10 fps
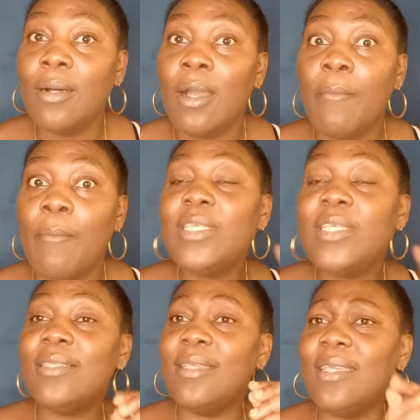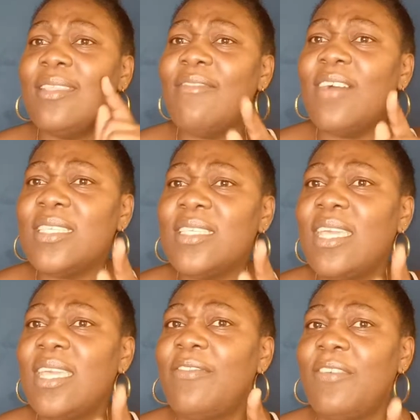But it, it never stay
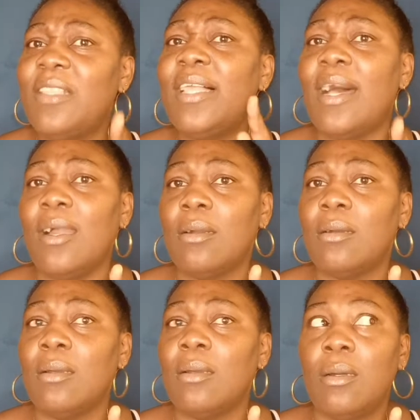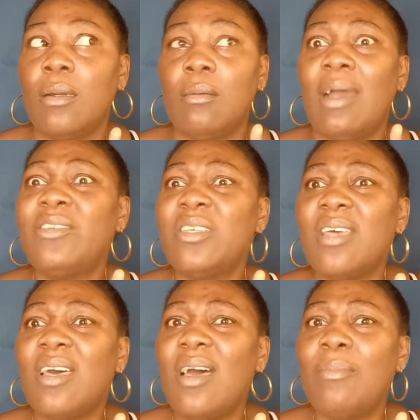for long. I just
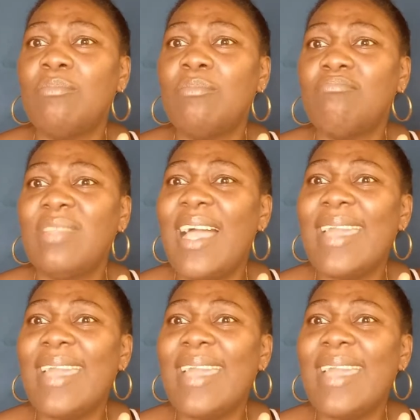um like